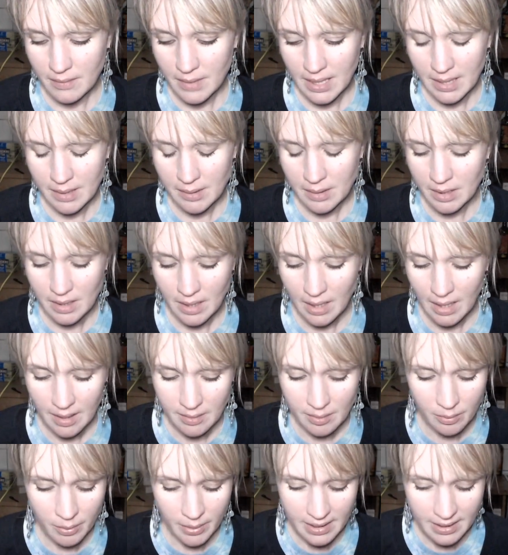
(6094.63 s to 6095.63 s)

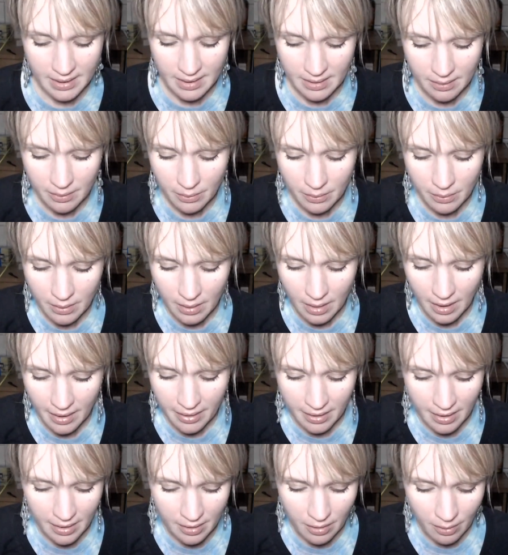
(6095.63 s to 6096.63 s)
I
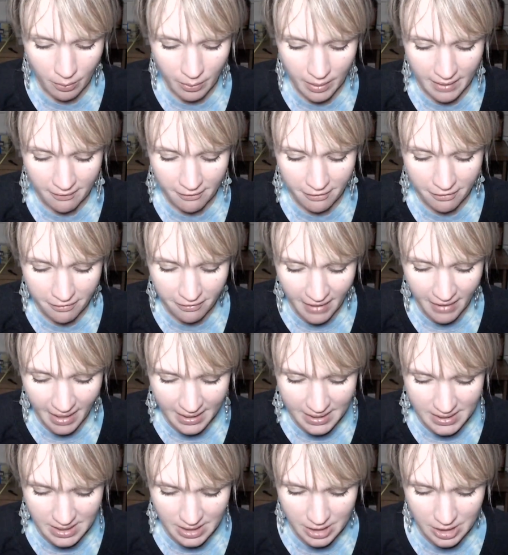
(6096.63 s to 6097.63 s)
think that we
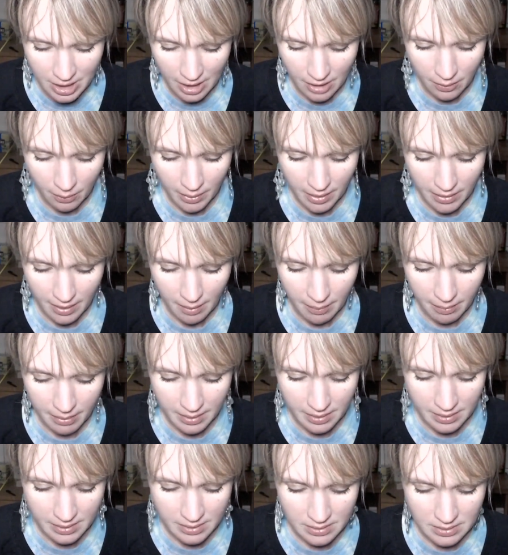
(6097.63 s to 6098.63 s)
infect each other with it,
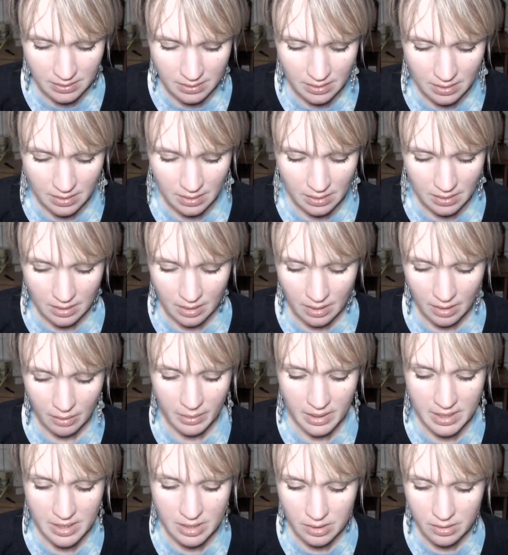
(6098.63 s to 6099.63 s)
because, you know,
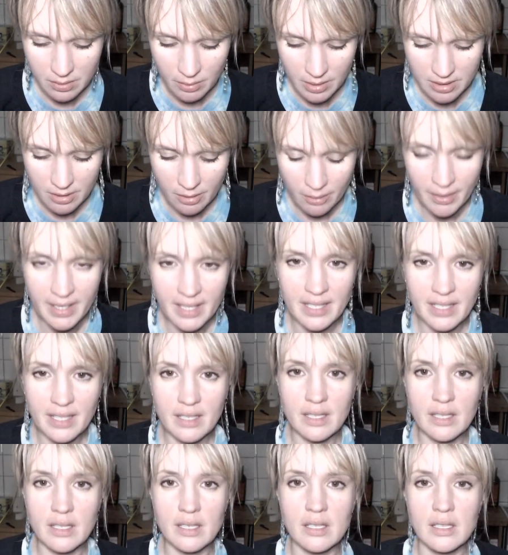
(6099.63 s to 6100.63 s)
we do it
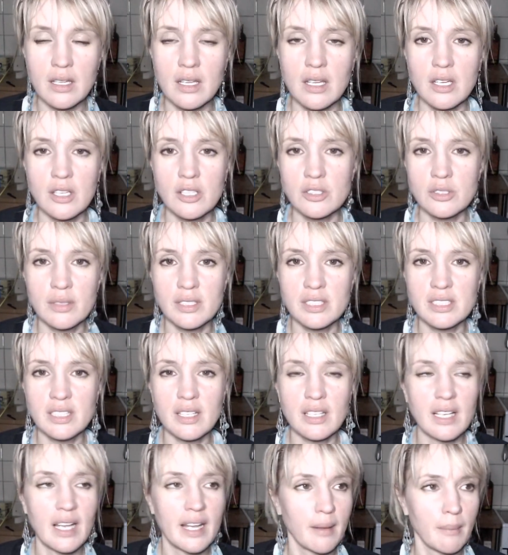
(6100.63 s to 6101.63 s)
to each
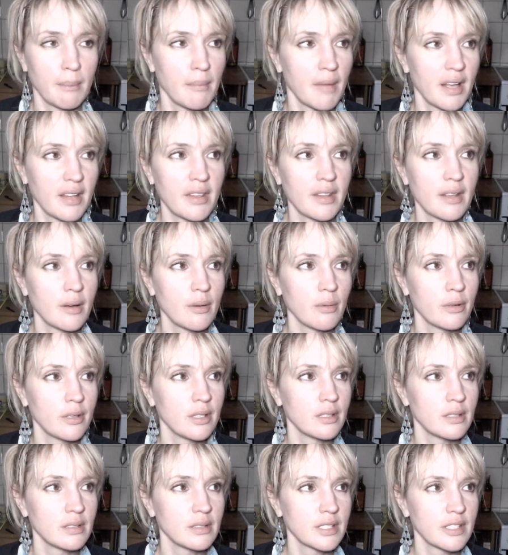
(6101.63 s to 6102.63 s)
other. Like a mother
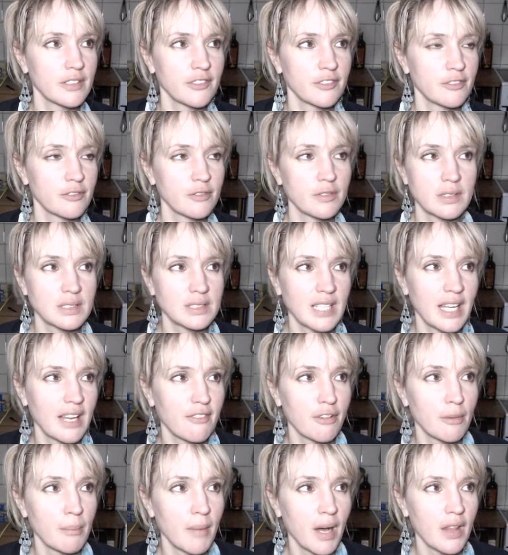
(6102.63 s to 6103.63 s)
will,
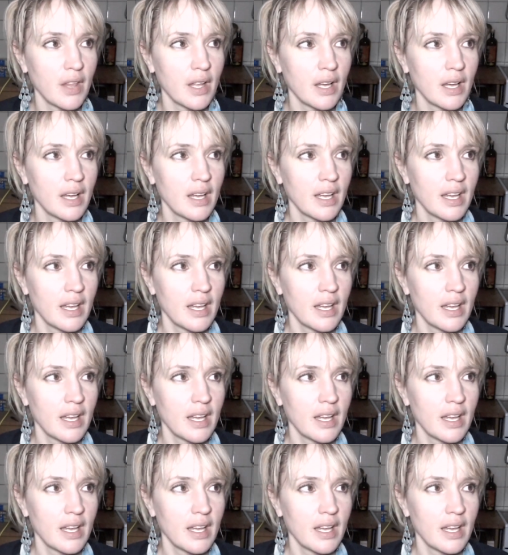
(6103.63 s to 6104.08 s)
if a mother